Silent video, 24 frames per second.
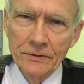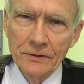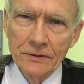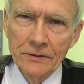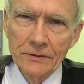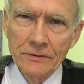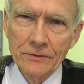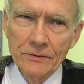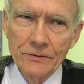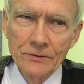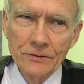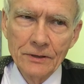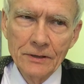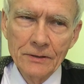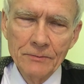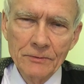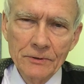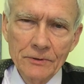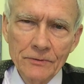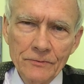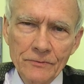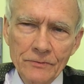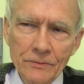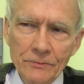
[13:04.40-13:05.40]
of the
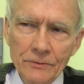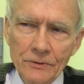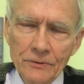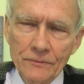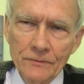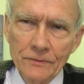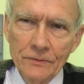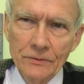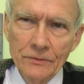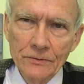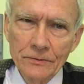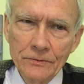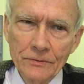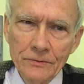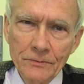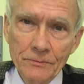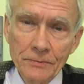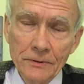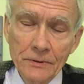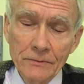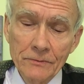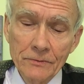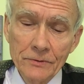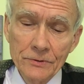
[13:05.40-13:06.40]
entertainment from the food and the
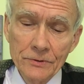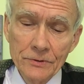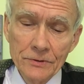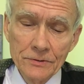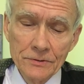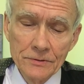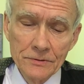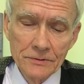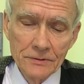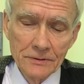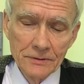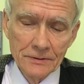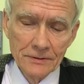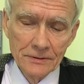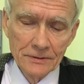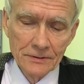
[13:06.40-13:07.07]
beverages.